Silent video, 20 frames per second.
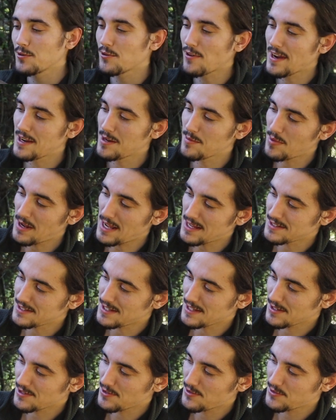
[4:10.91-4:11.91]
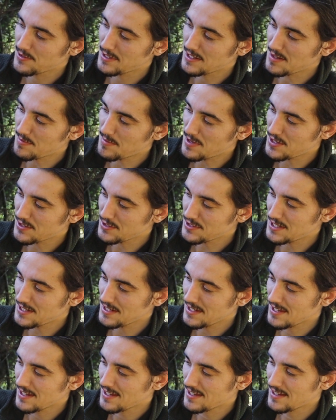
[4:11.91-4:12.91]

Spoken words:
grain of plastic corn in the margin.